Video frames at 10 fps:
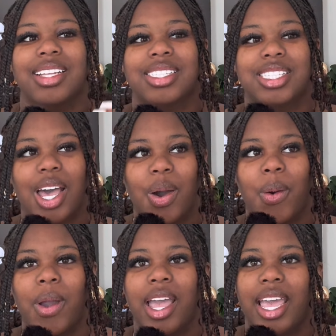
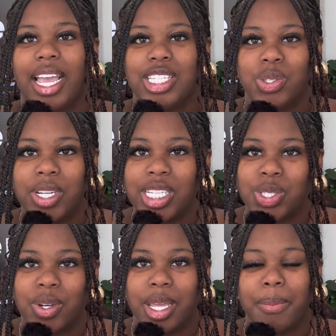So in
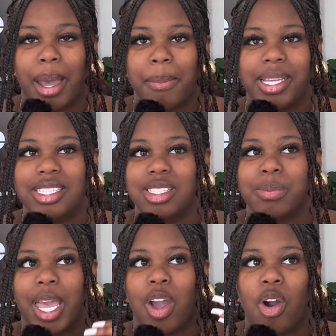2020, my business
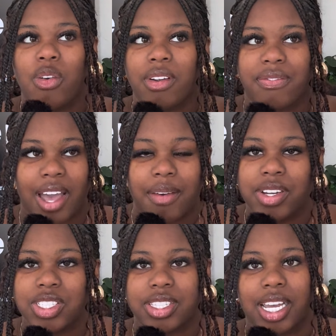made over
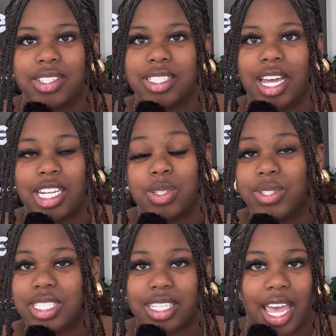$500,000,
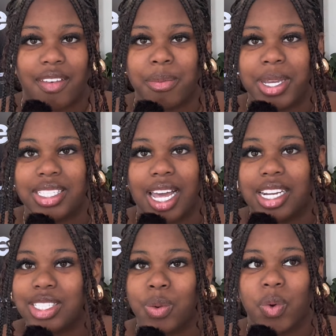which is
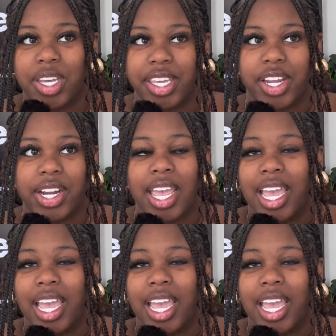$500,000 in 1 year.